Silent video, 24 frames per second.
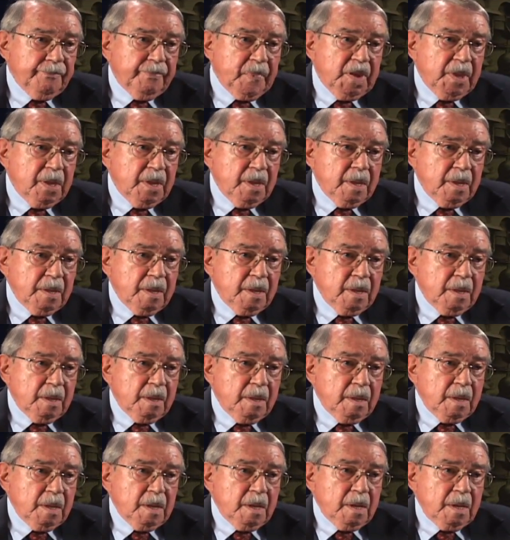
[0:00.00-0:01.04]
was enough time
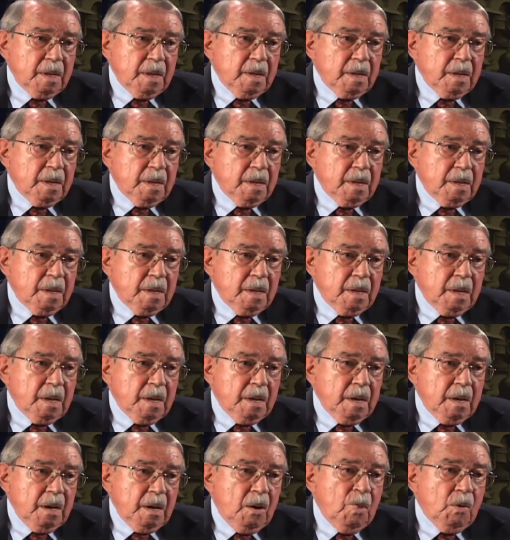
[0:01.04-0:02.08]
to to
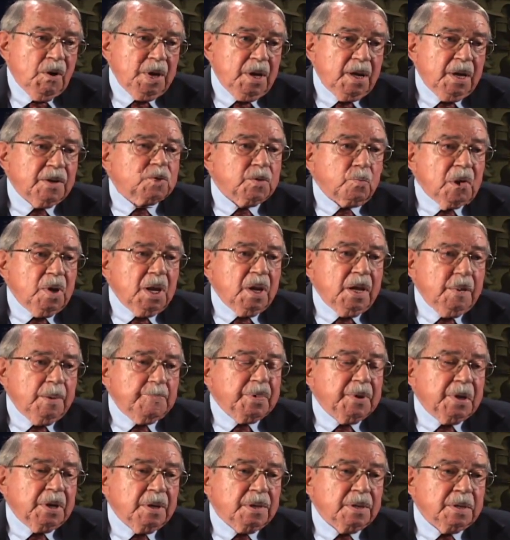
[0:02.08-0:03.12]
get them? Oh ready? yes, really,
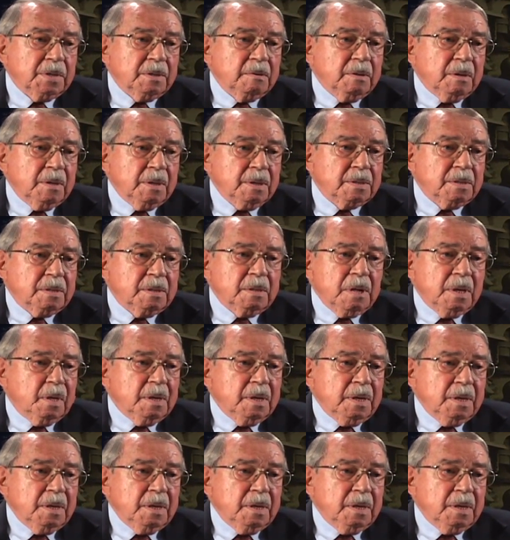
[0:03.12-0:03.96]
because okay. it's